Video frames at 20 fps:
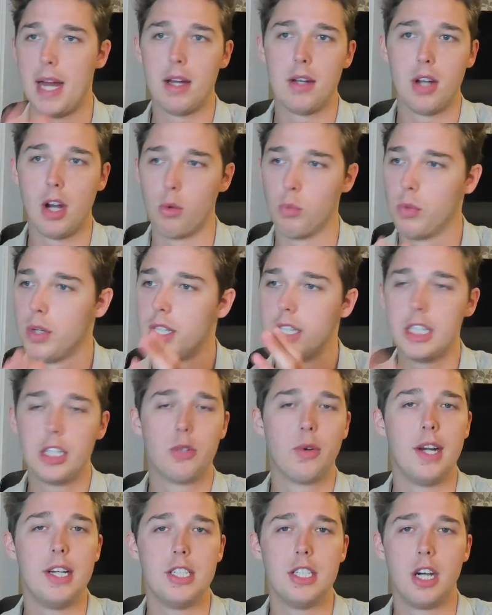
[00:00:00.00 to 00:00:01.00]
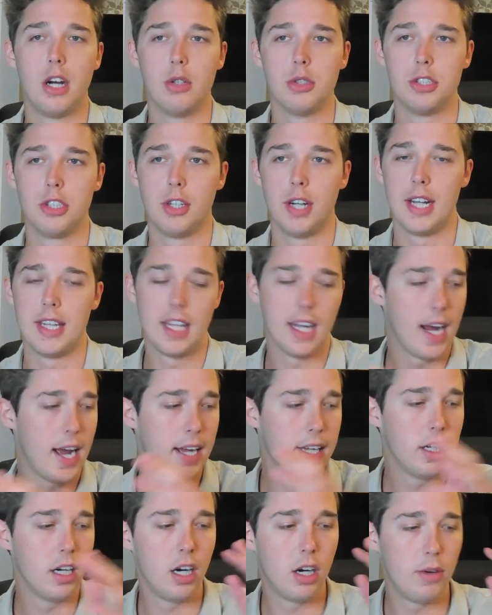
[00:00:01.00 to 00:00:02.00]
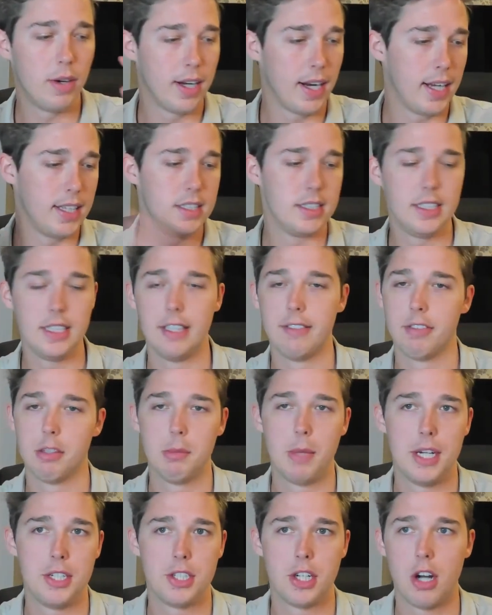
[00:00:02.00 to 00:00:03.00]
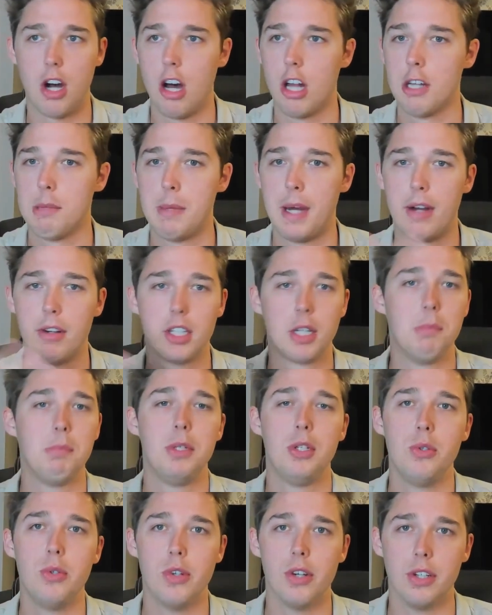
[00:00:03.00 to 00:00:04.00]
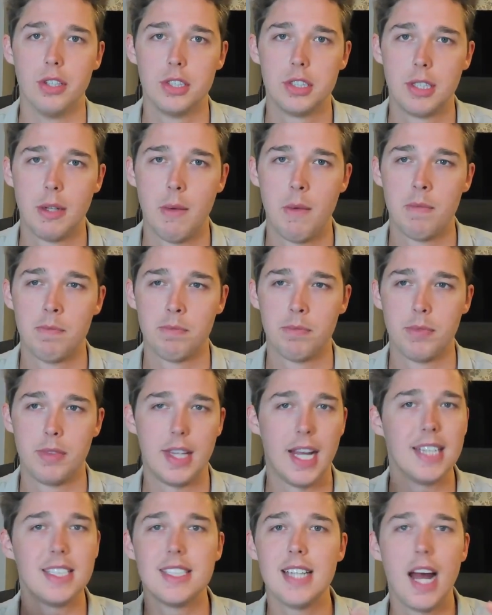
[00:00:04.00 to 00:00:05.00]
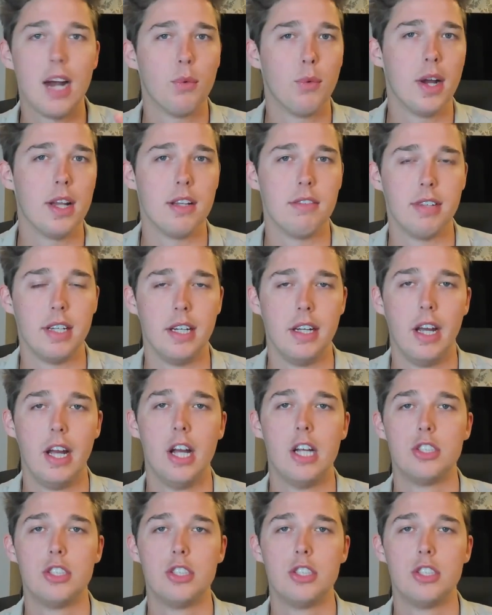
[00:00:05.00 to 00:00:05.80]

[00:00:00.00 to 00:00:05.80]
really great toaster, and then I go and I see information all about computers, that's not relevant.